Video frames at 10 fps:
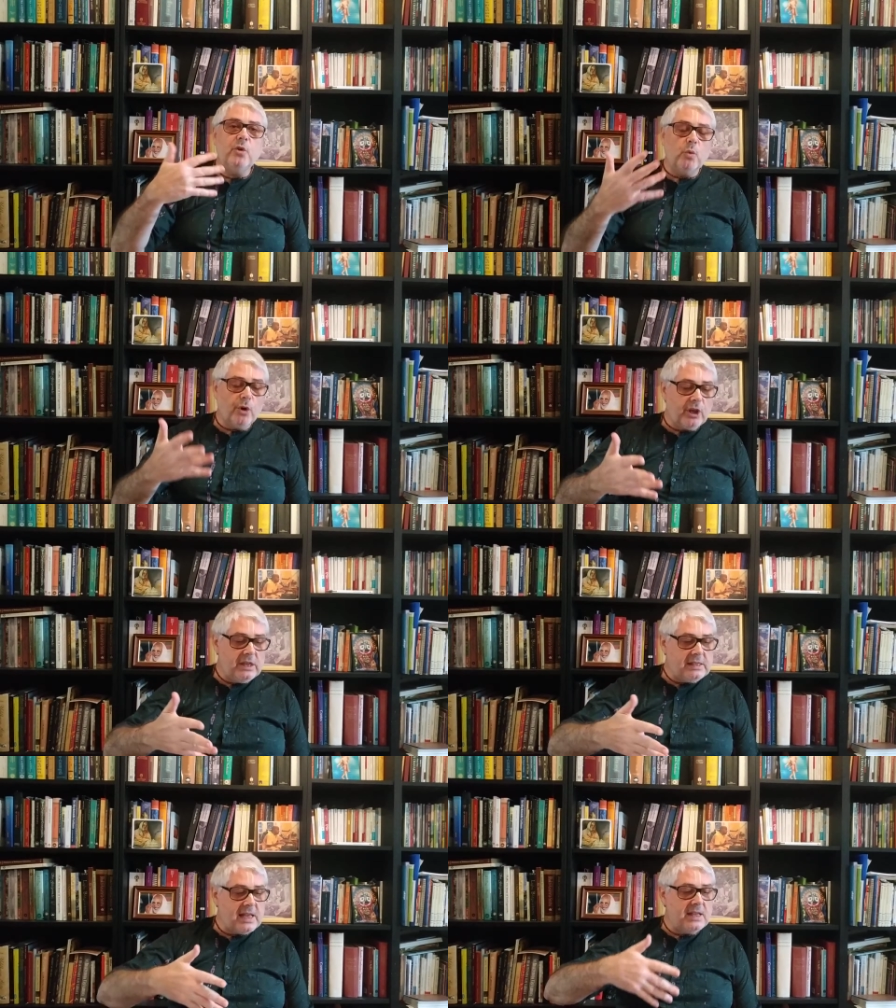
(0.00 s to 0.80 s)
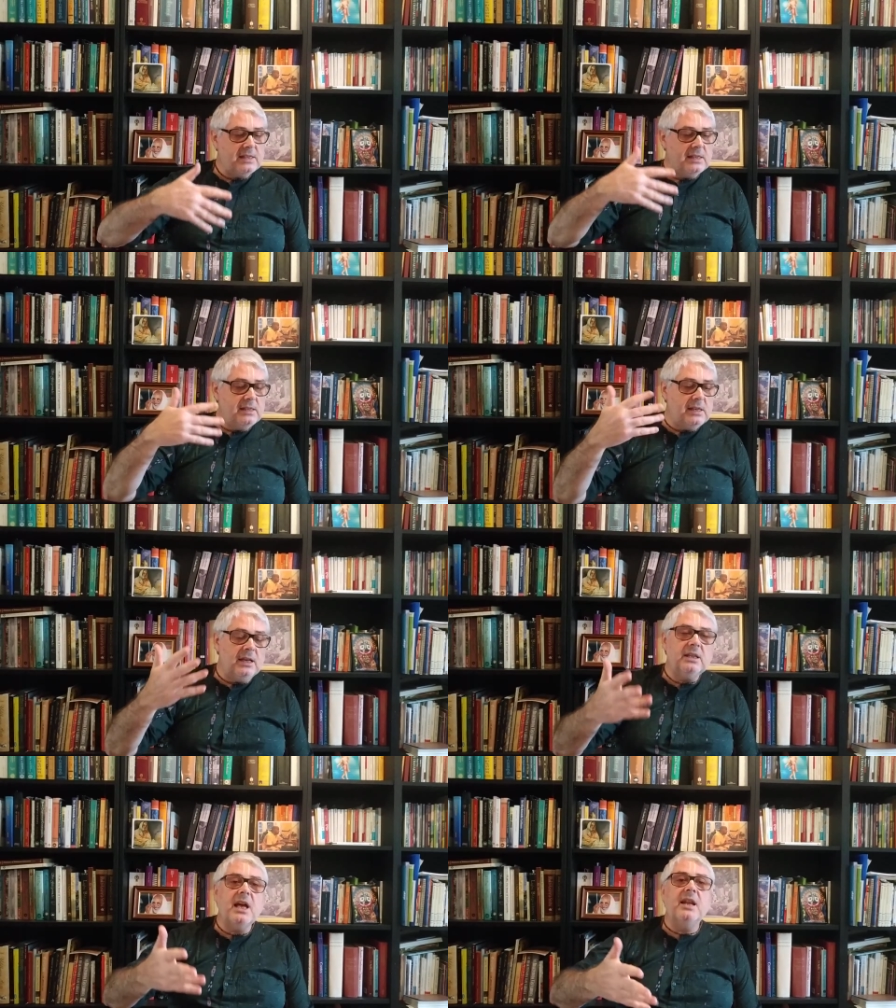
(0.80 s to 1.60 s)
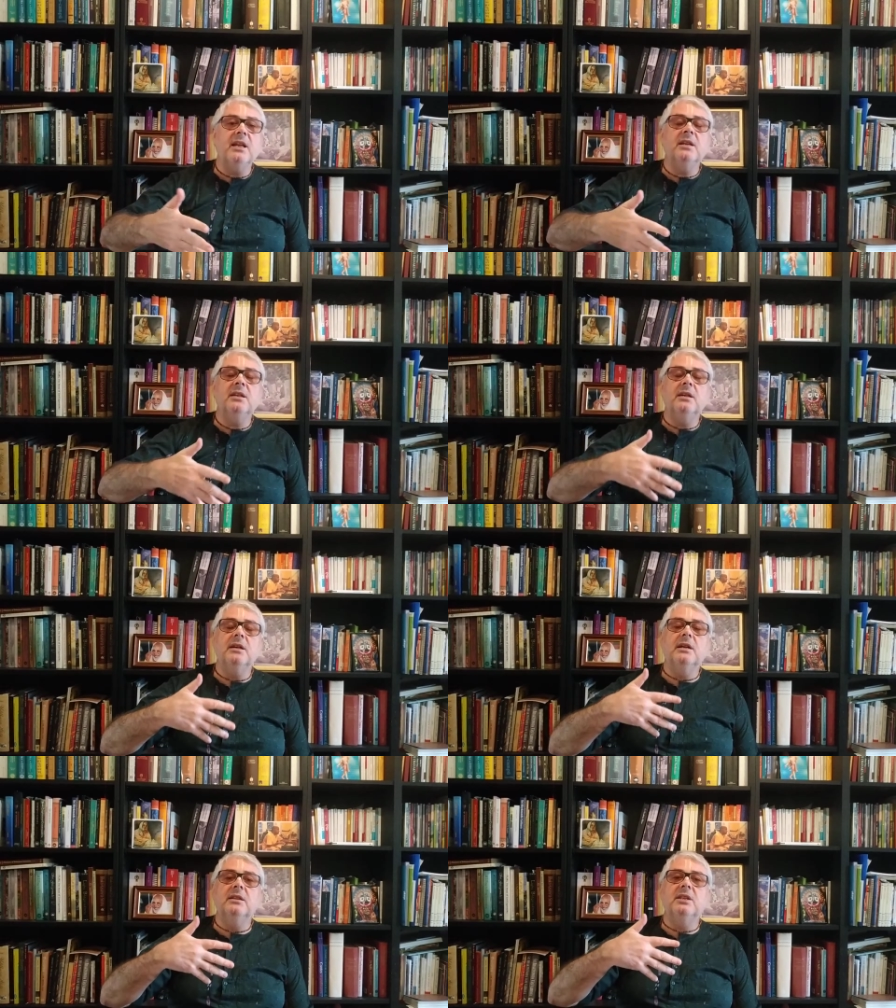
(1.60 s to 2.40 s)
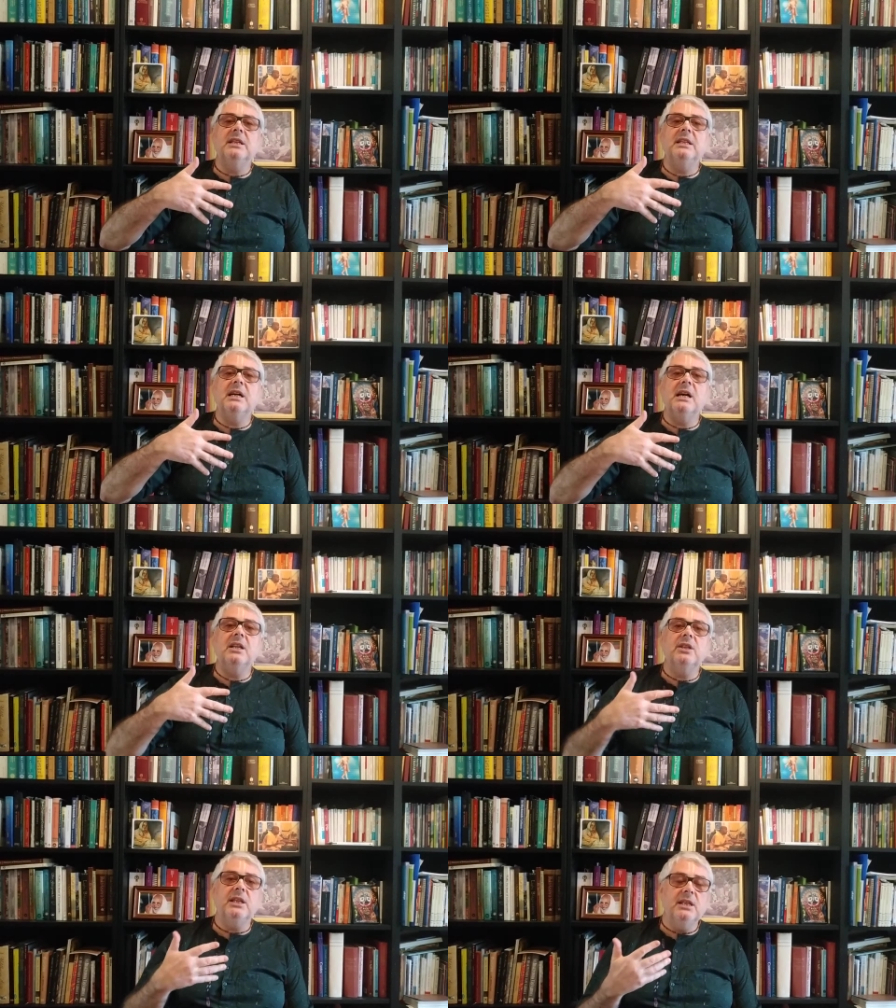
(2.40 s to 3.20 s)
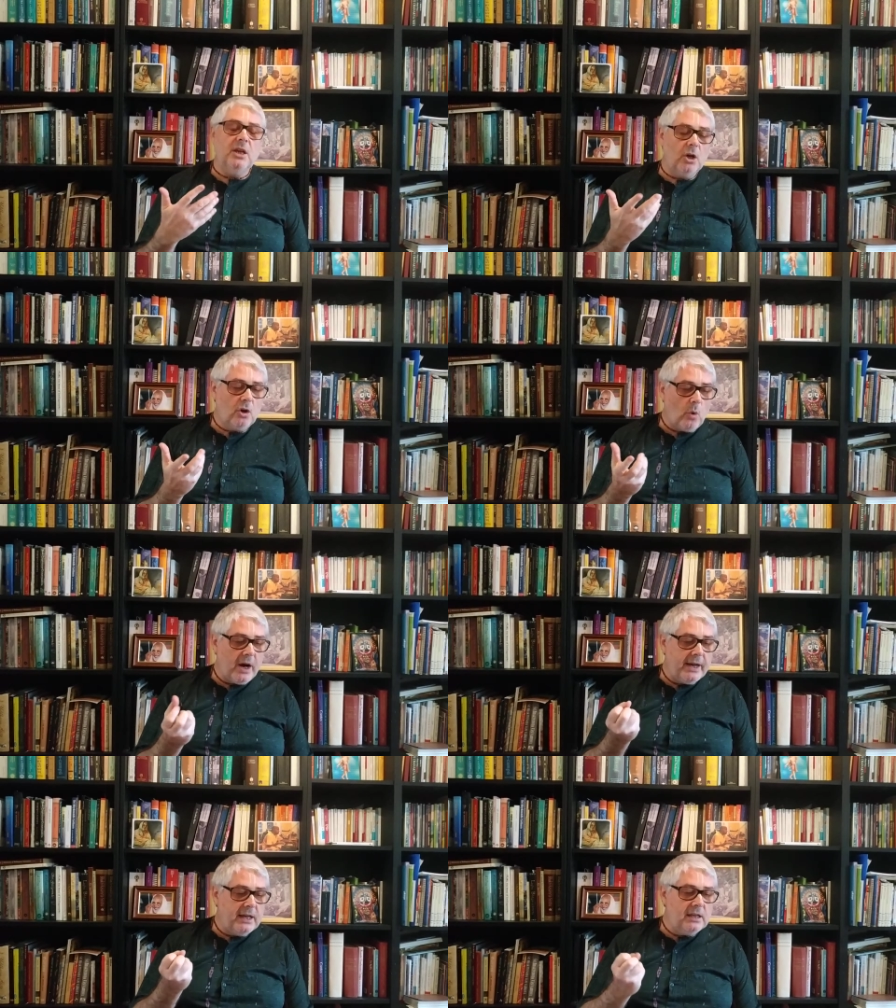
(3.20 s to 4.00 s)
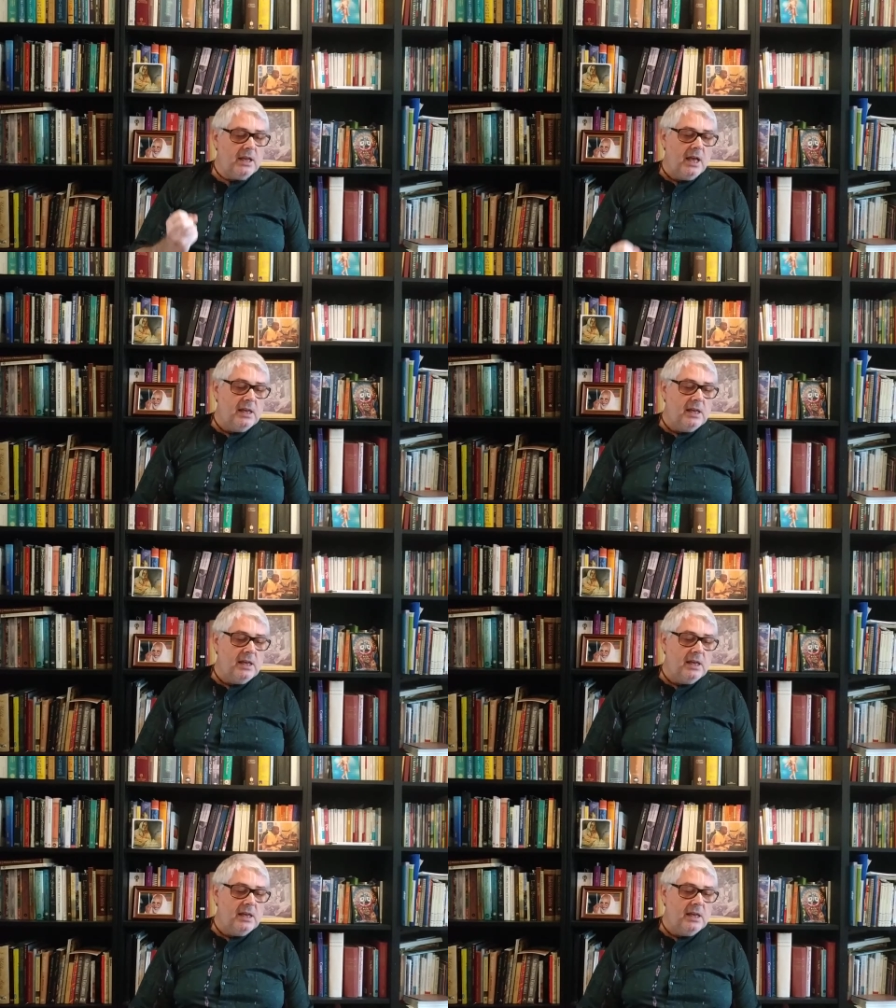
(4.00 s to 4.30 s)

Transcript: the working senses, and Gyanendriya, the acquiring,